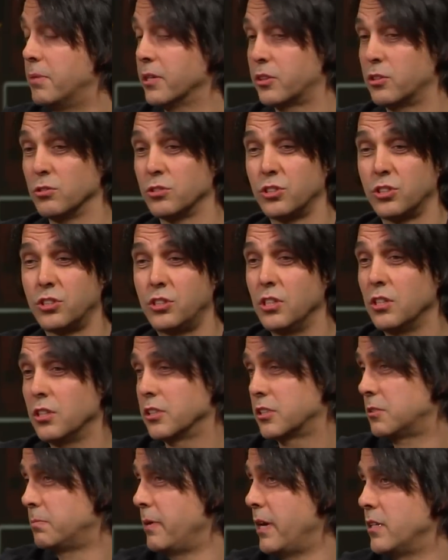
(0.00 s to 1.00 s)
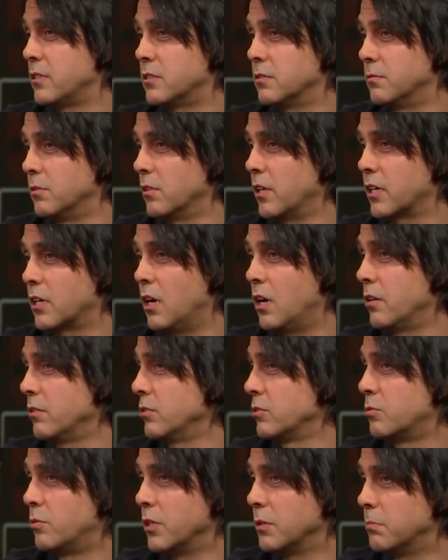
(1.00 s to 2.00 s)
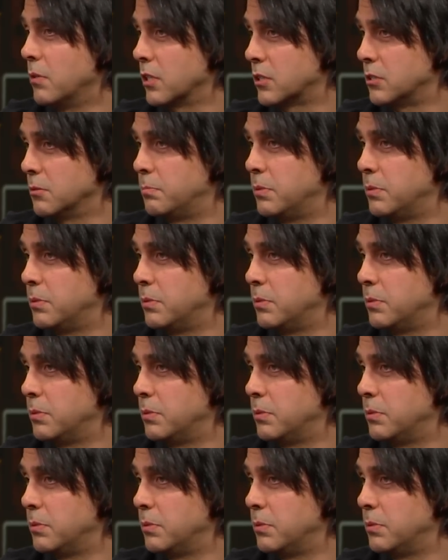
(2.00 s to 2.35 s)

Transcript: but they're still expensive. They're like 120 They don't use